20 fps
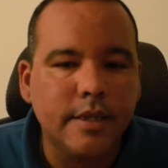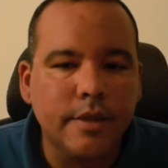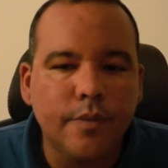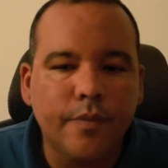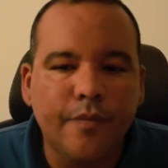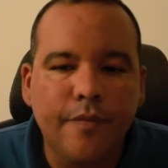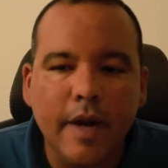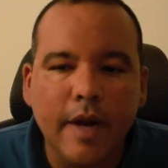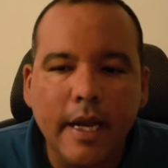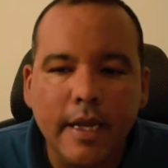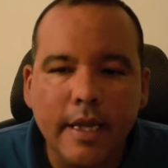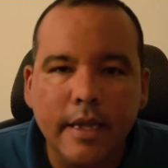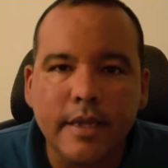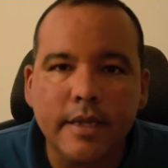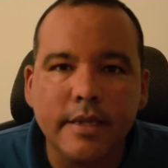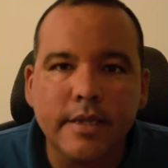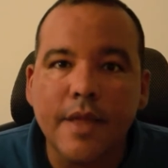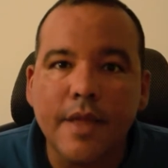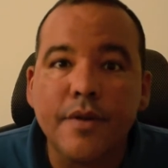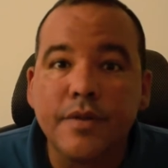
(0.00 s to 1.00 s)
and finding
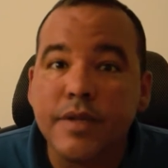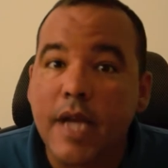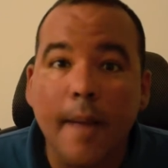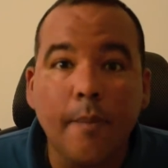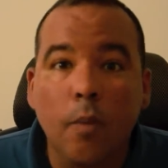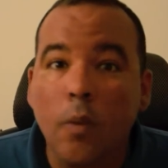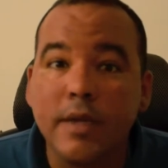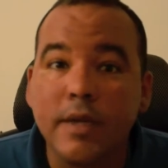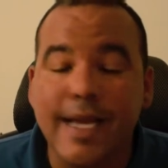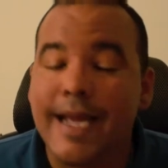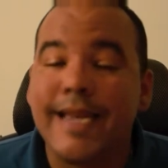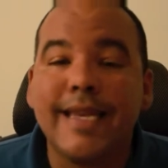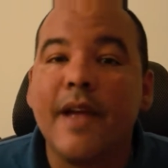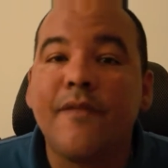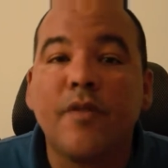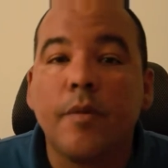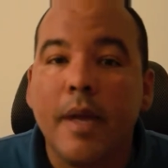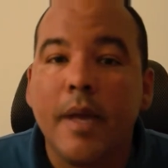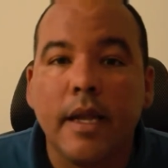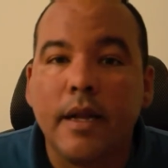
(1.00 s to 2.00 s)
these other type 1s. I'd
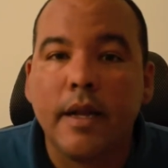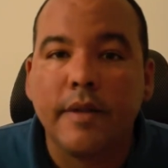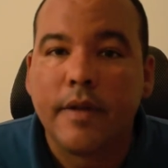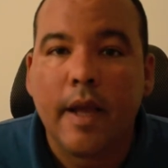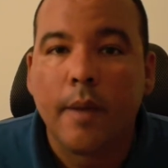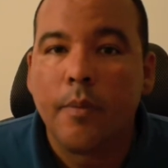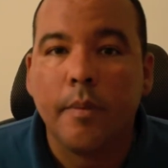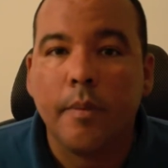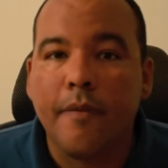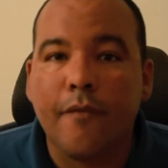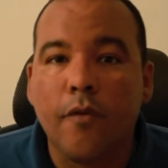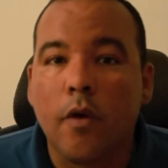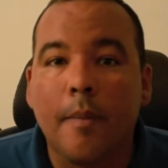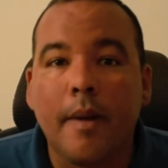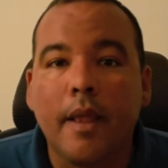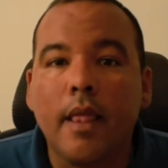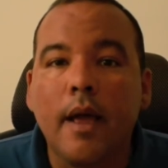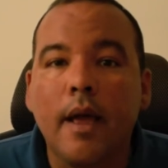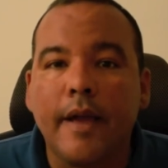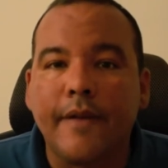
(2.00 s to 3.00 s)
never met a type 1 before in
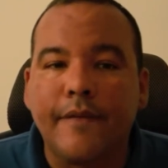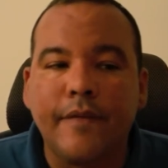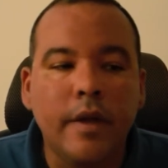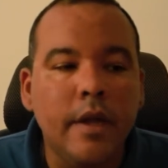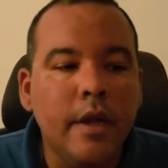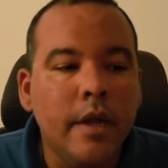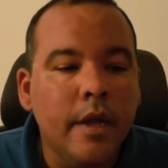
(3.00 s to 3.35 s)
my life.